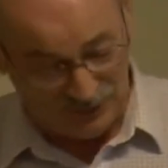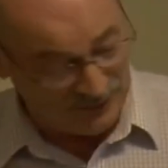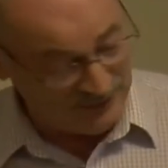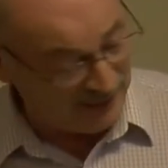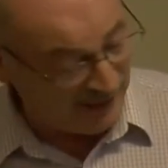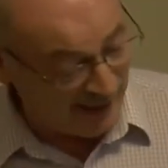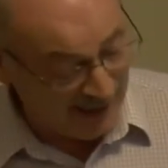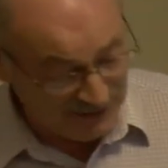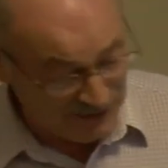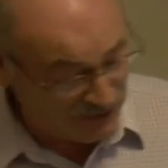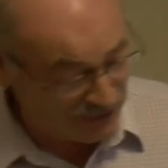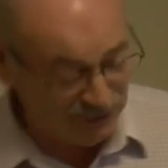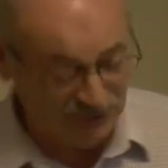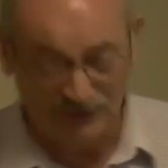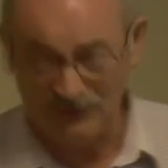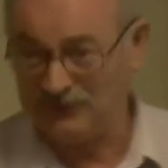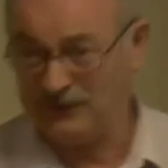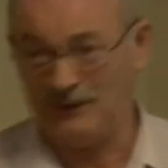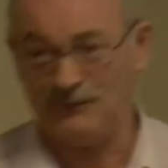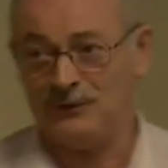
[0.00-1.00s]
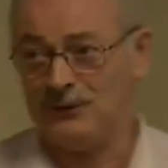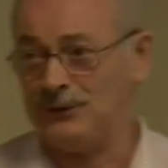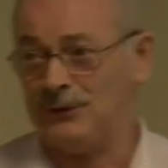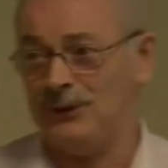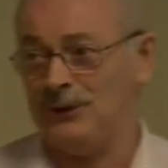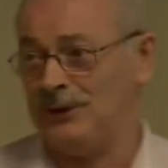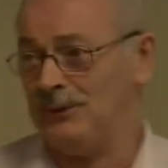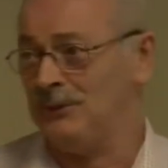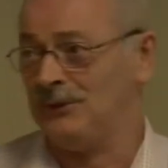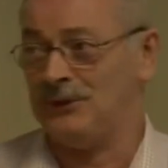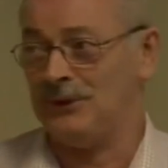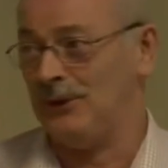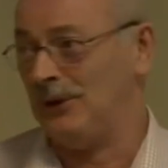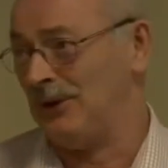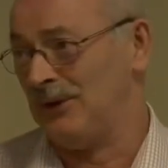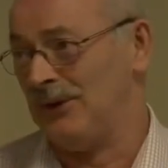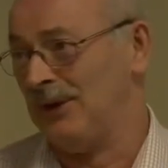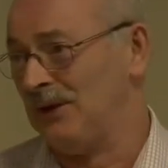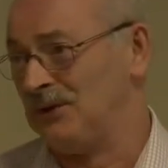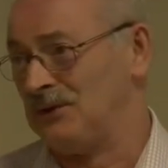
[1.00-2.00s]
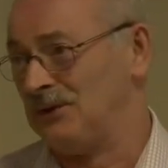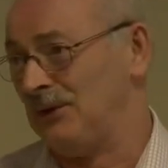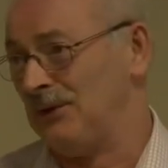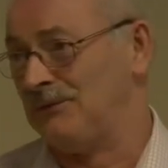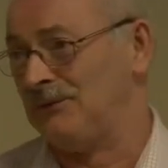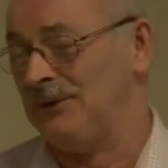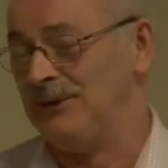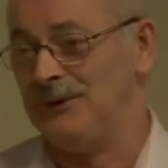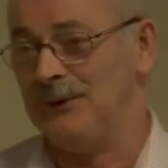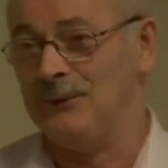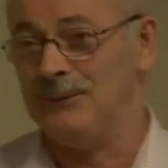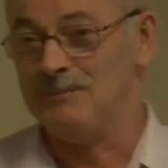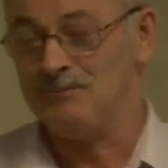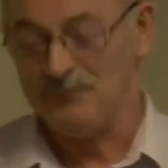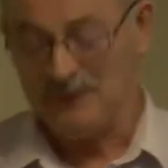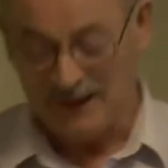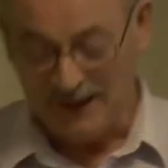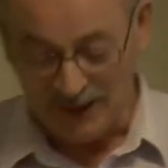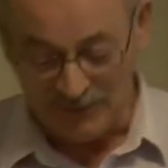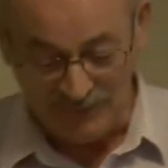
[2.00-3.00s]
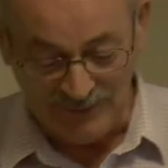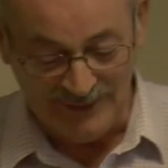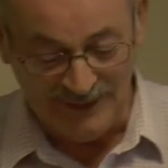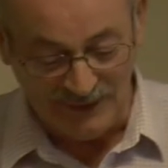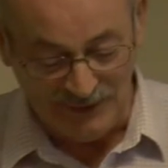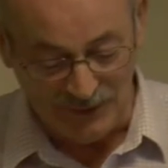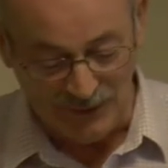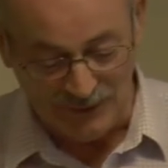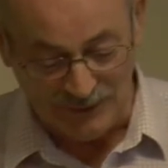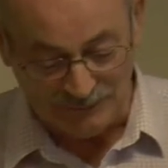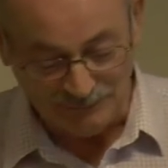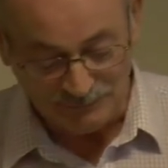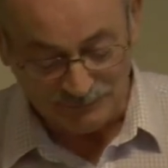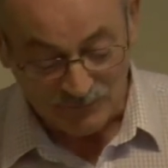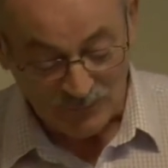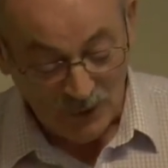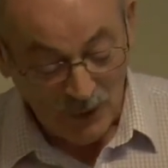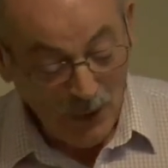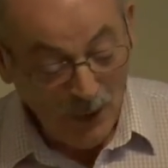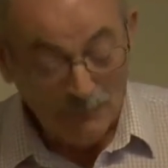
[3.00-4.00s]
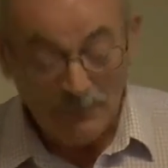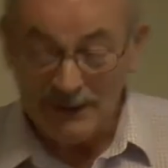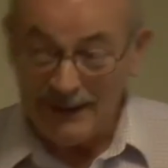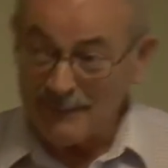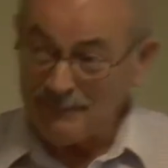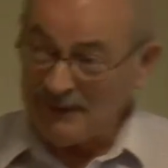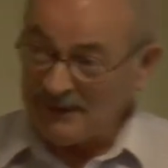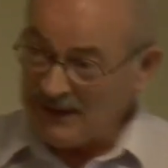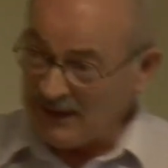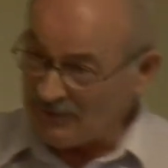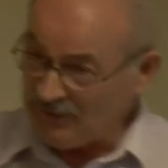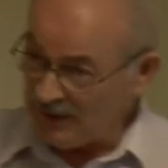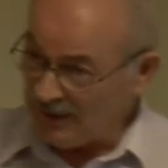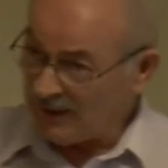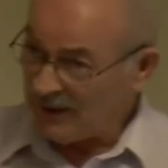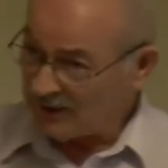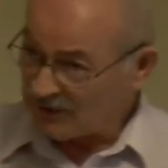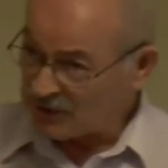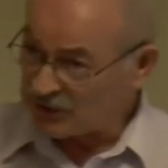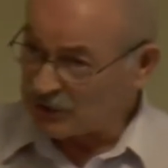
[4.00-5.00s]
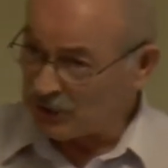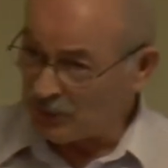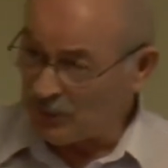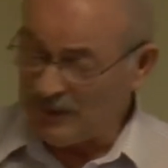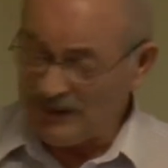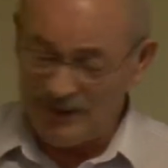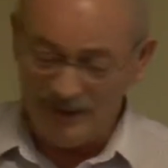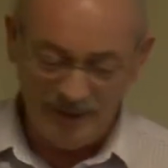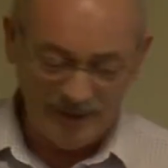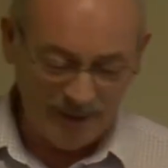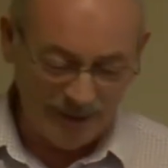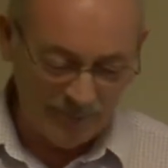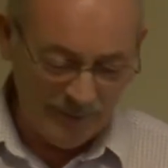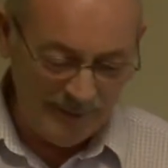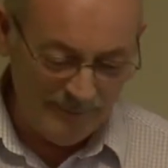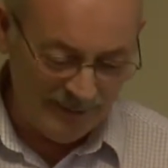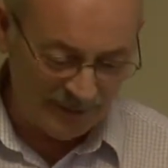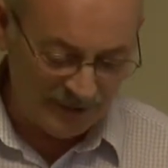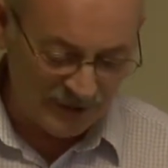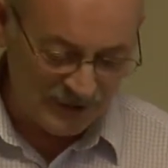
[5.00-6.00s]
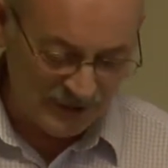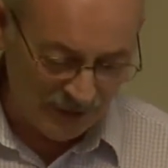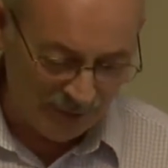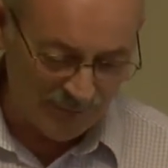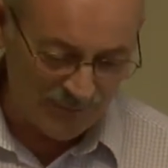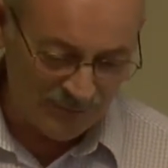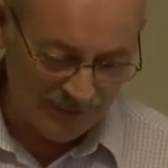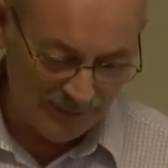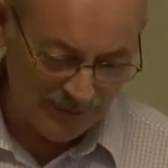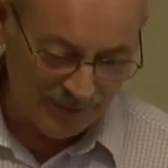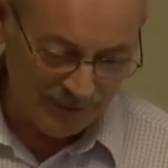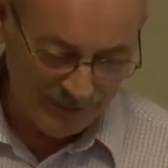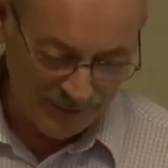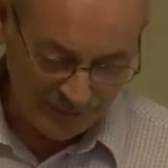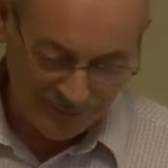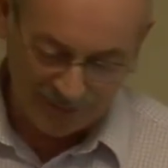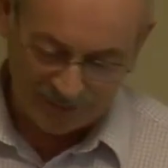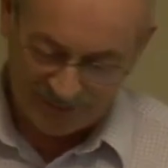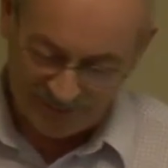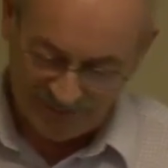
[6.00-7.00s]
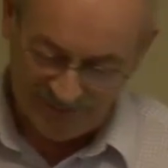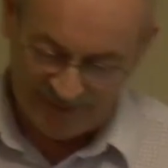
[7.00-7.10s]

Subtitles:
with you, I just have difficulty with a lot of that stuff, you know, I really do. But let me give you just a wee bit of something about the book of